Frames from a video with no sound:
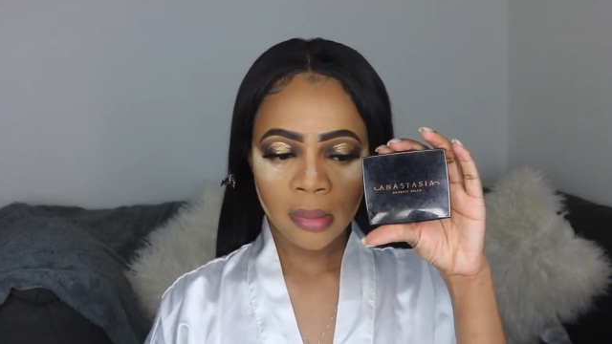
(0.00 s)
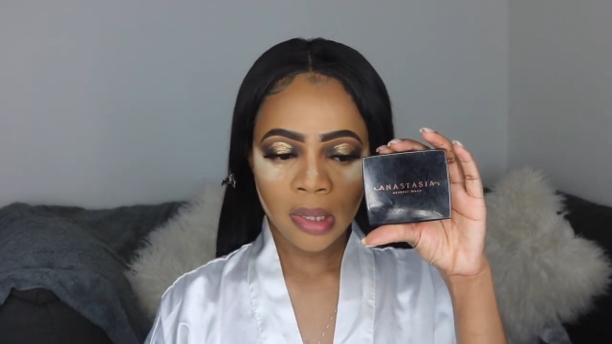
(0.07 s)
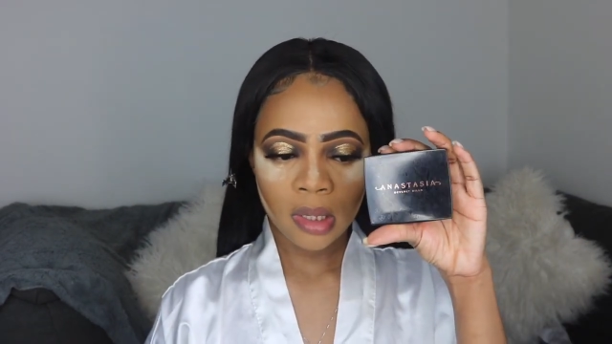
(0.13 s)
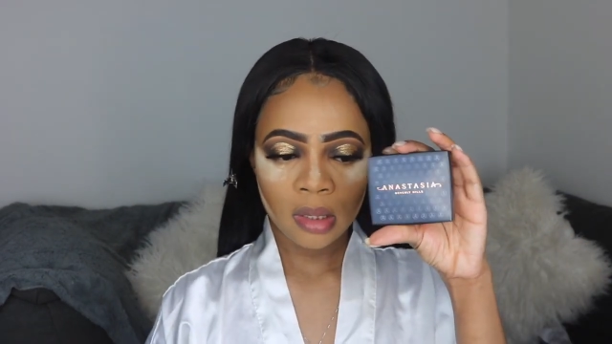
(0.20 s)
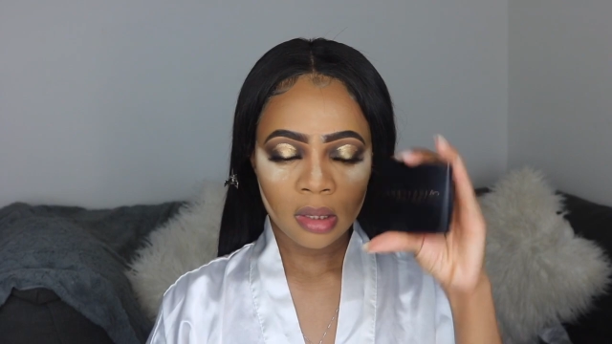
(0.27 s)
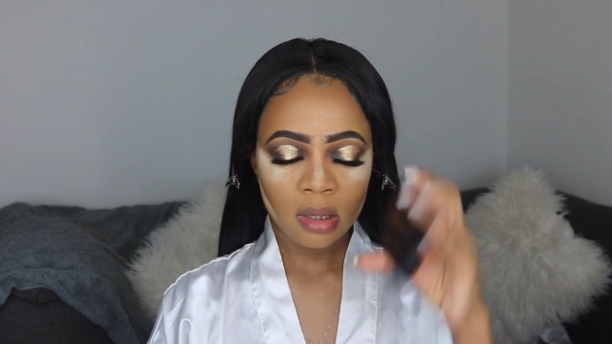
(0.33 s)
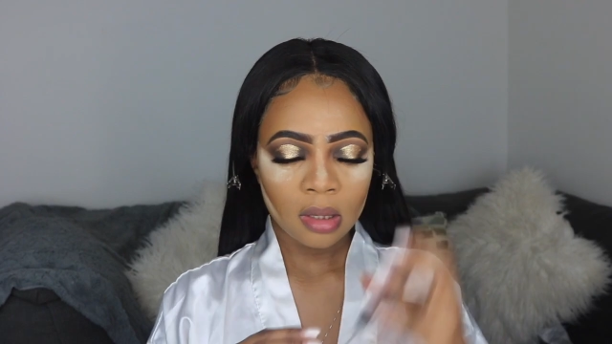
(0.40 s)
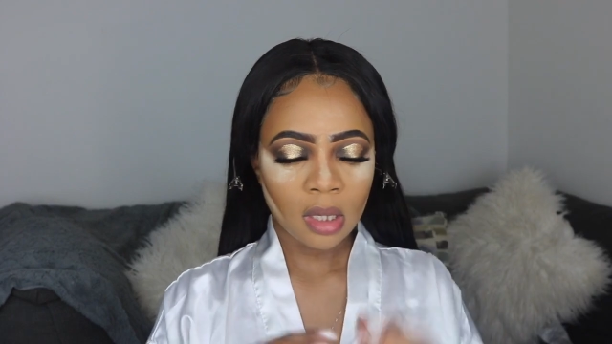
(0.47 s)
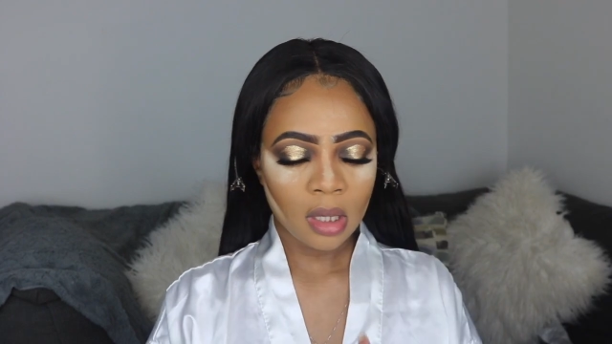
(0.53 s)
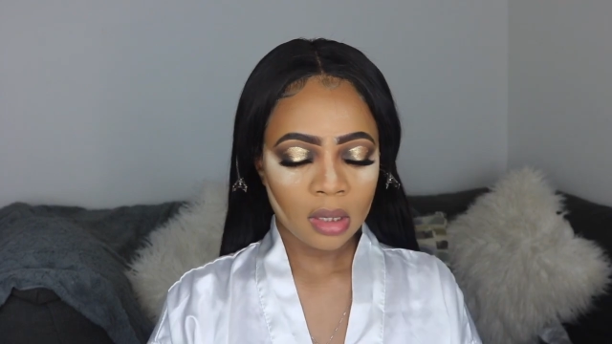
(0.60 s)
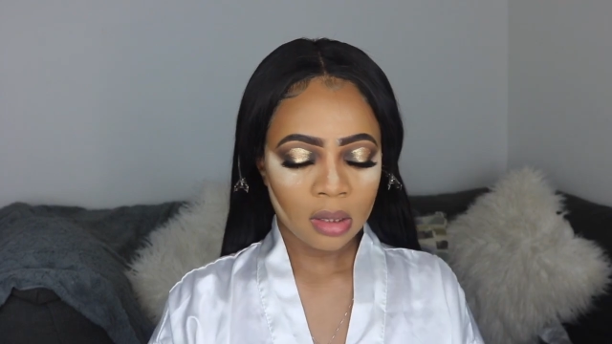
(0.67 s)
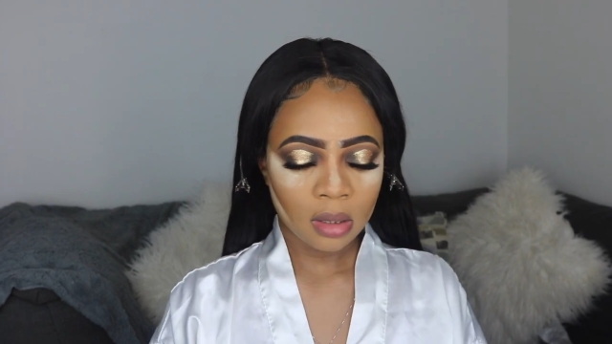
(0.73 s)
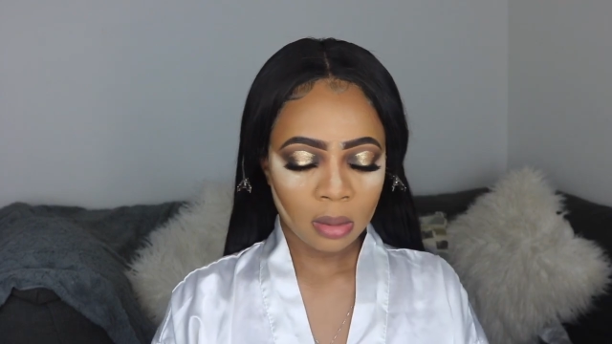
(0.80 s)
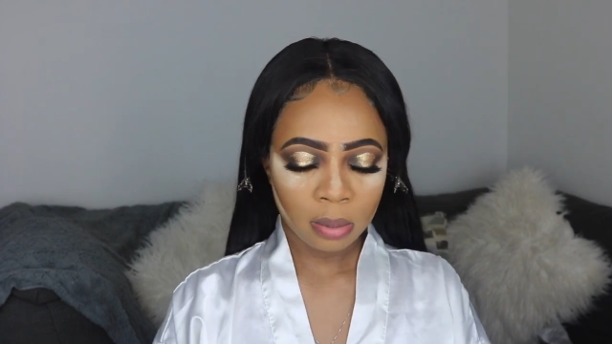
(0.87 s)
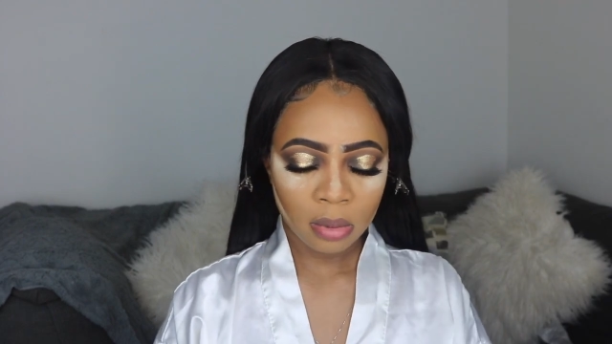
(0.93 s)
my
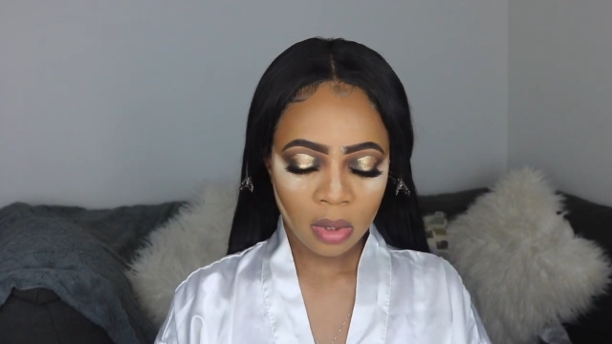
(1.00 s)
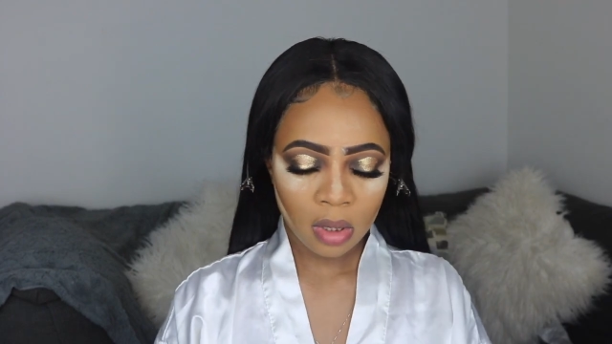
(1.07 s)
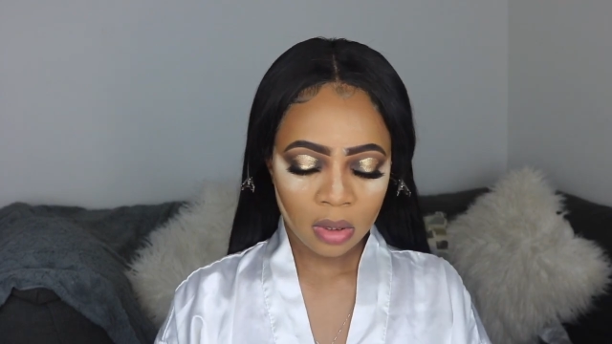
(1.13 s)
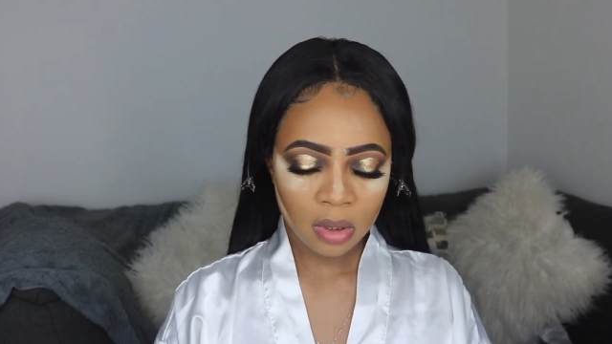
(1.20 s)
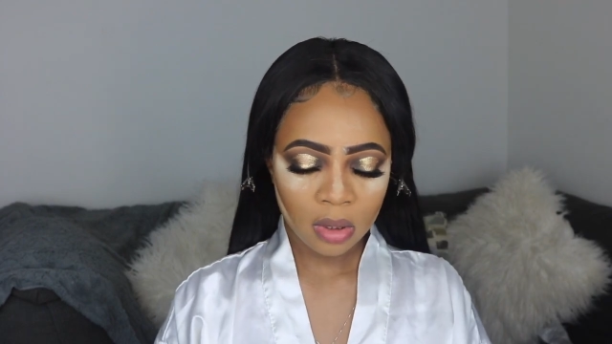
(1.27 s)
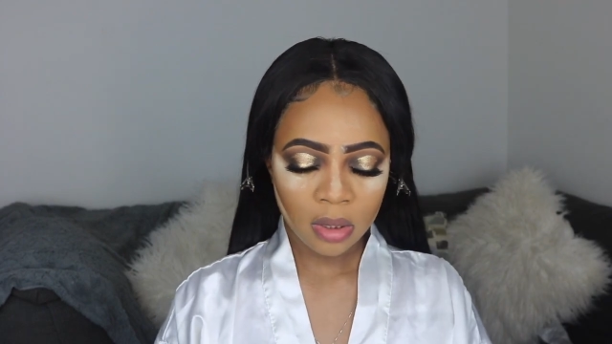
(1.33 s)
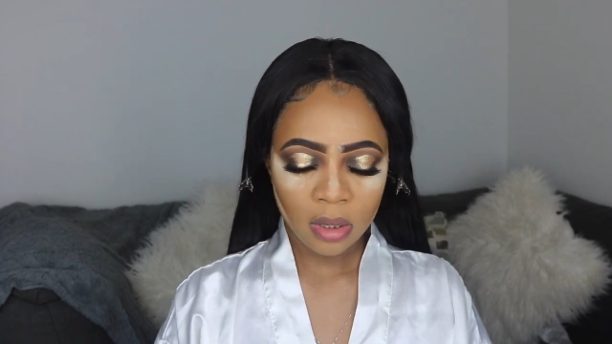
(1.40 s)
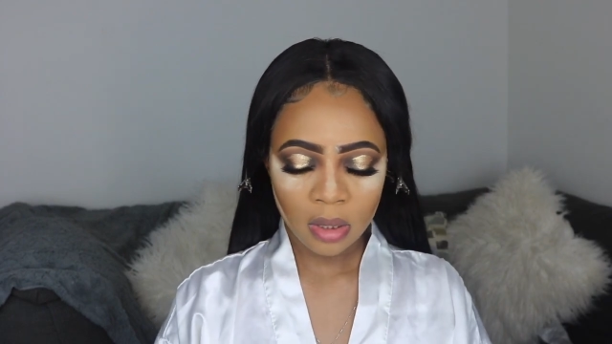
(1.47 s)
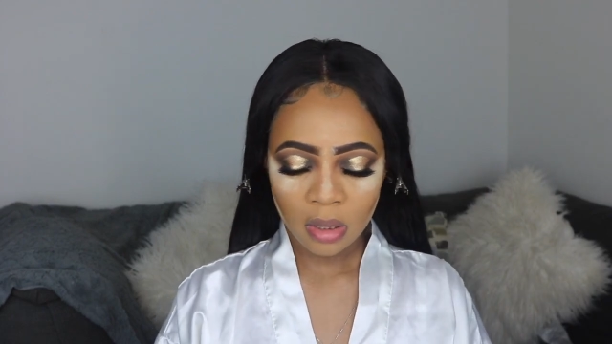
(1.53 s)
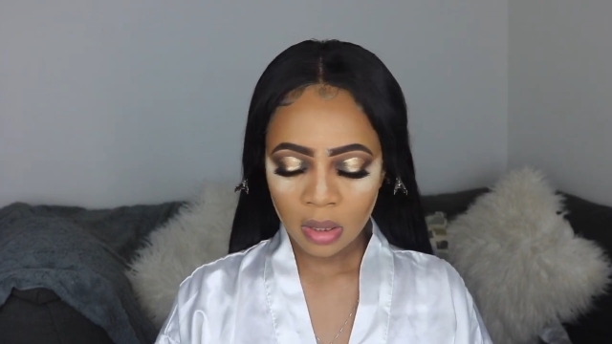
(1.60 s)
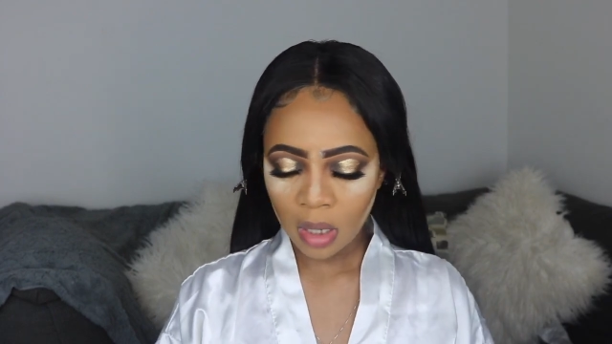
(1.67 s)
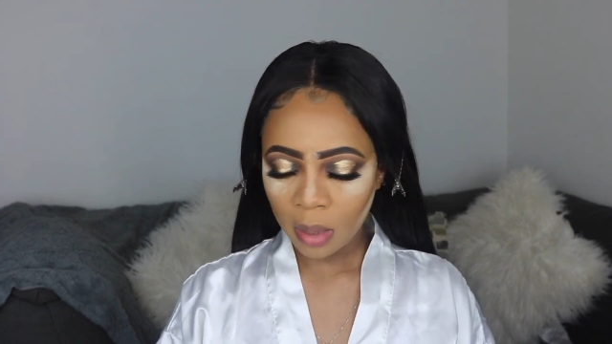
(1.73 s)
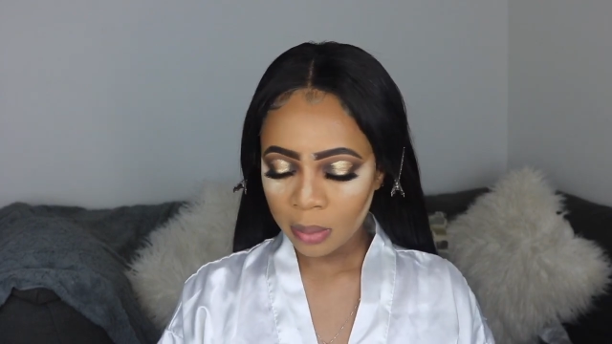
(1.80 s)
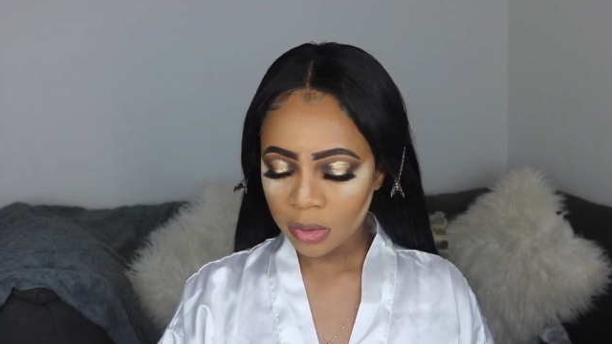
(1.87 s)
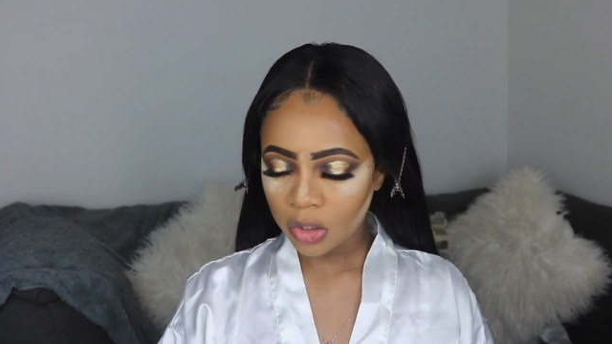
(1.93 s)
Anastasia bronzer in
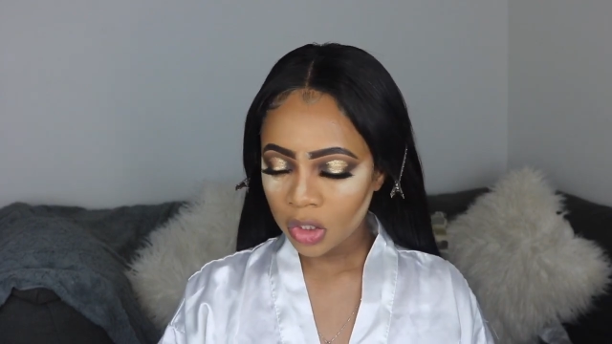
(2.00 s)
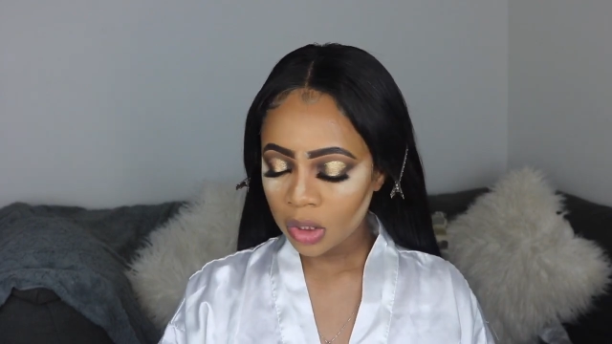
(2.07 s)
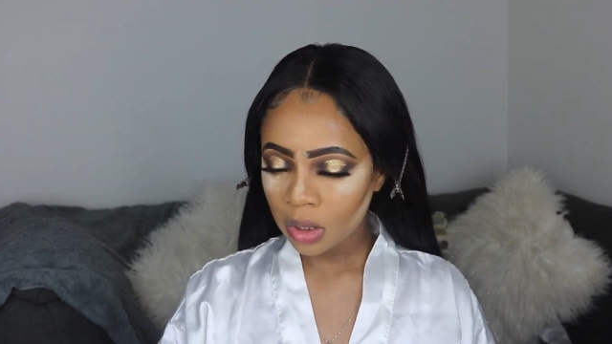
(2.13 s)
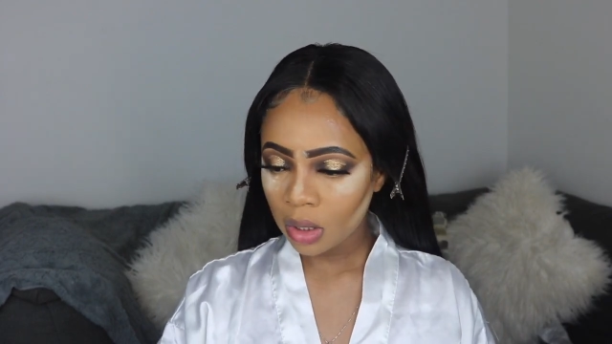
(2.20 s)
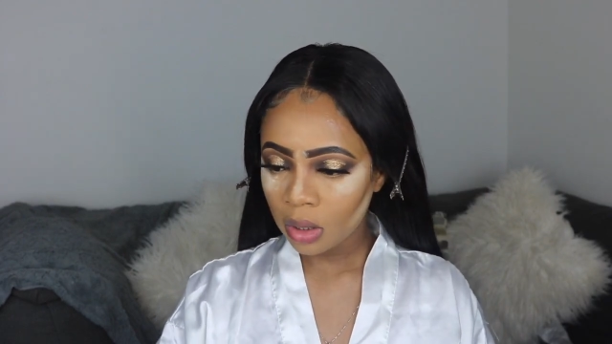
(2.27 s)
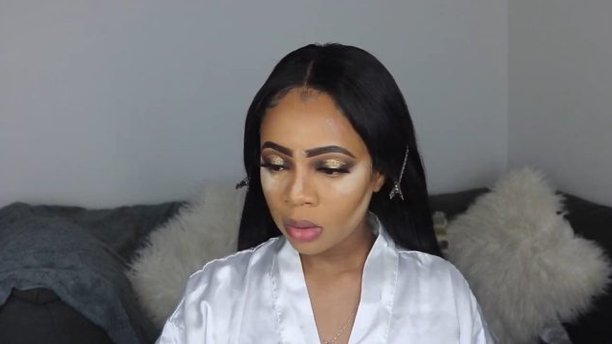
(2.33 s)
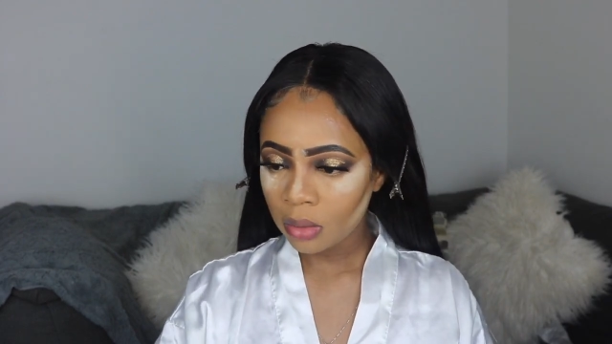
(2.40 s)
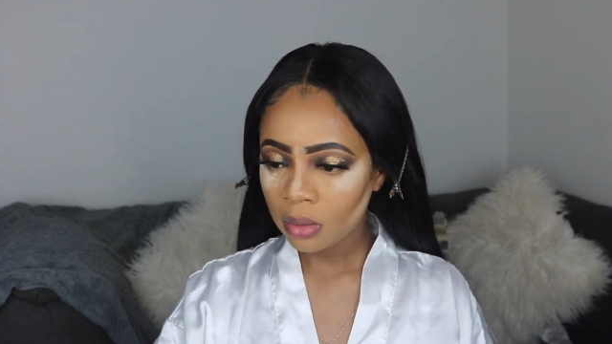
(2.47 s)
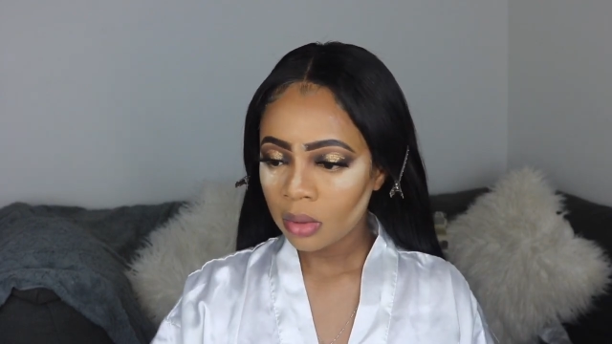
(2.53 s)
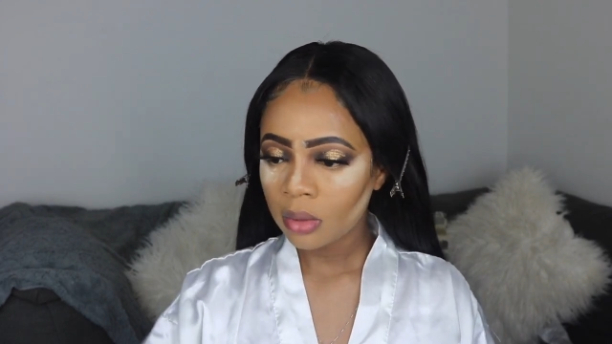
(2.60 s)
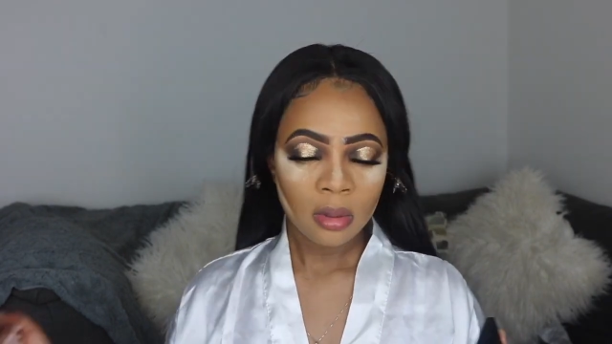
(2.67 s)
Cappuccino.